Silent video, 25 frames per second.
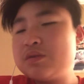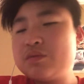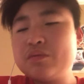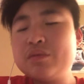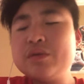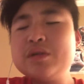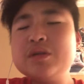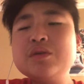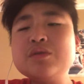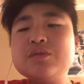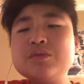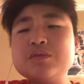
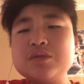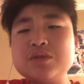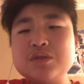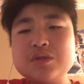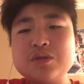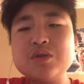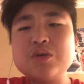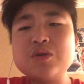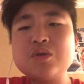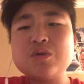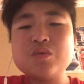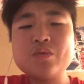We don't
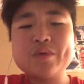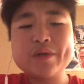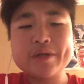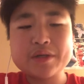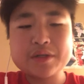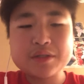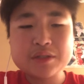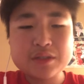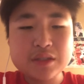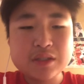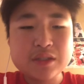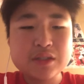know
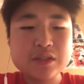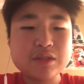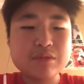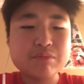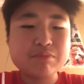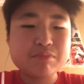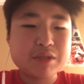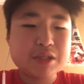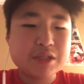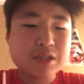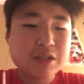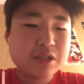where it's going to
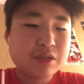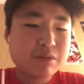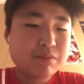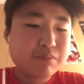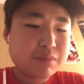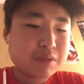be,